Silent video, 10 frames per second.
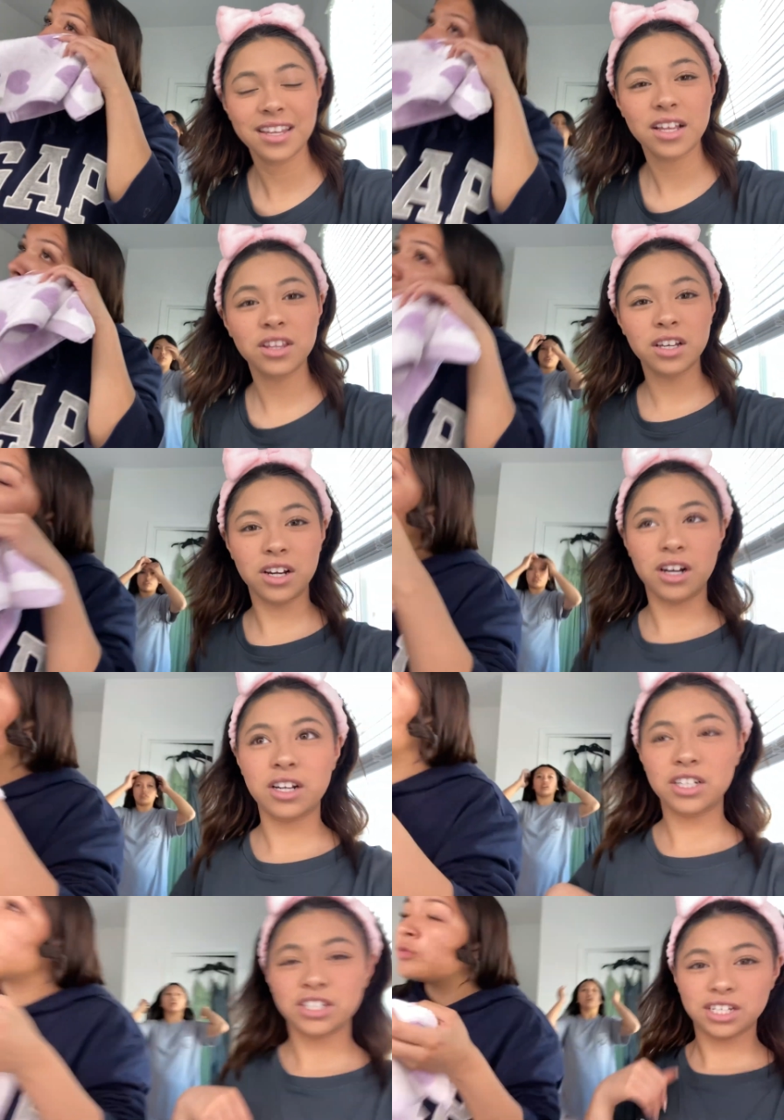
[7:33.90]
Look at her.
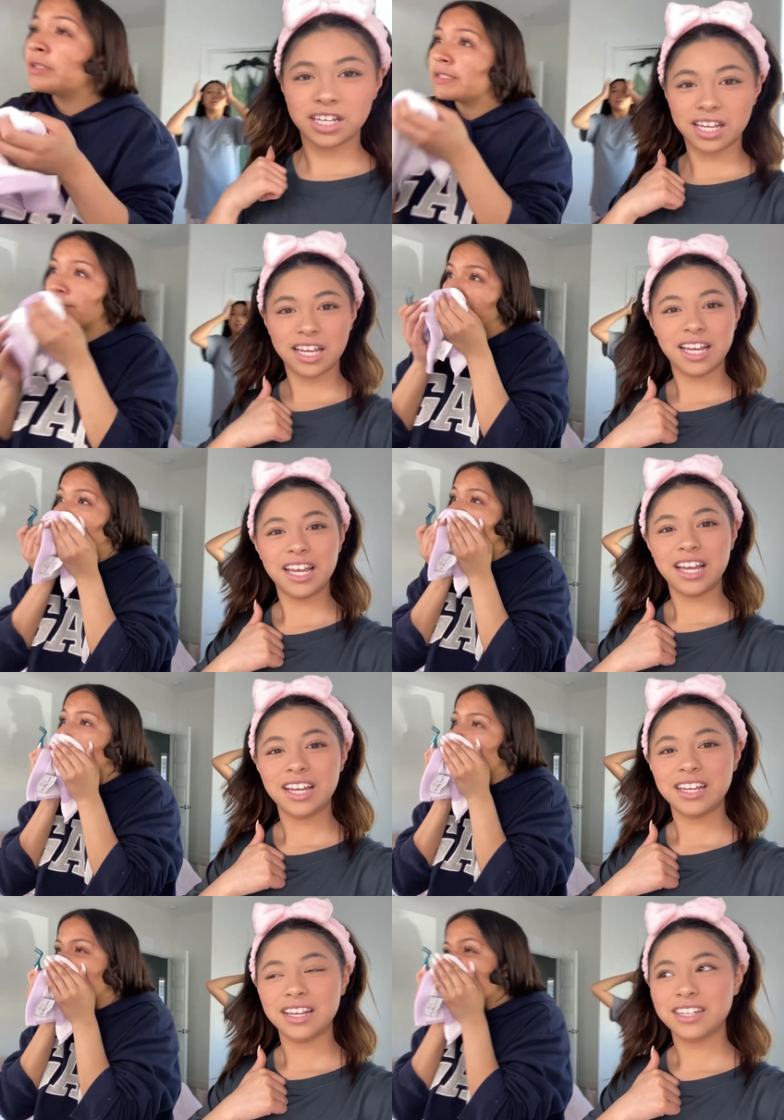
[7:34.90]
I'm tweaking. I'm
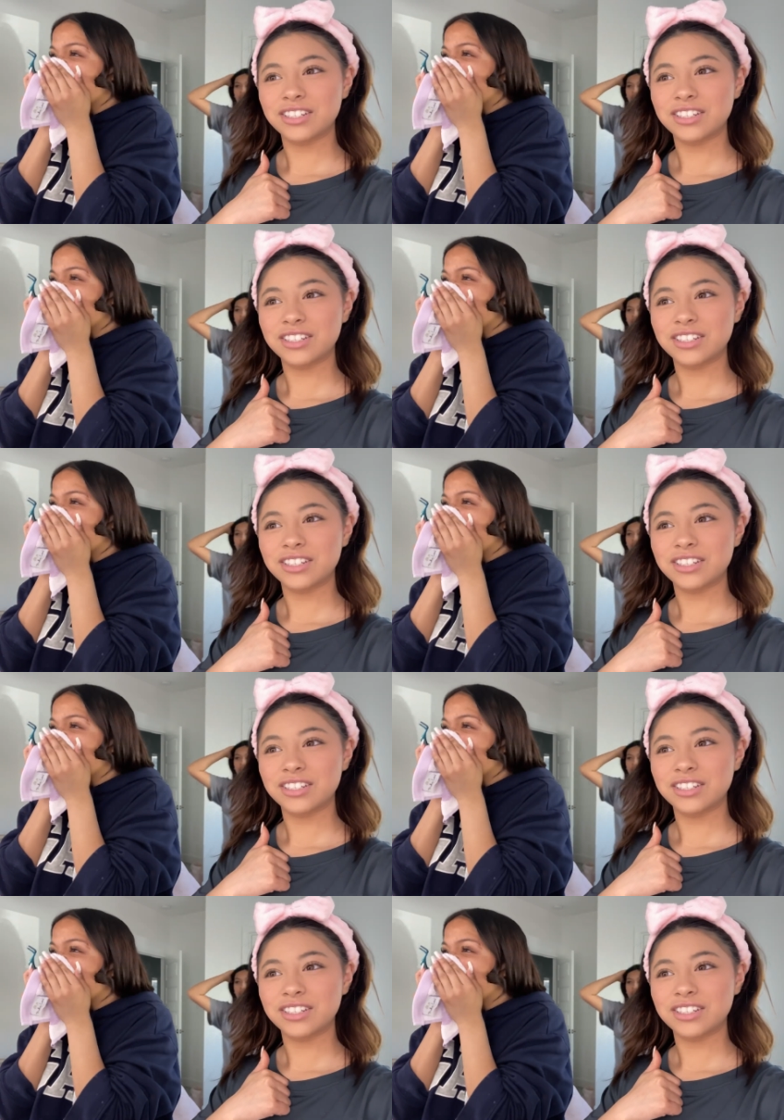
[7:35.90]
gonna do a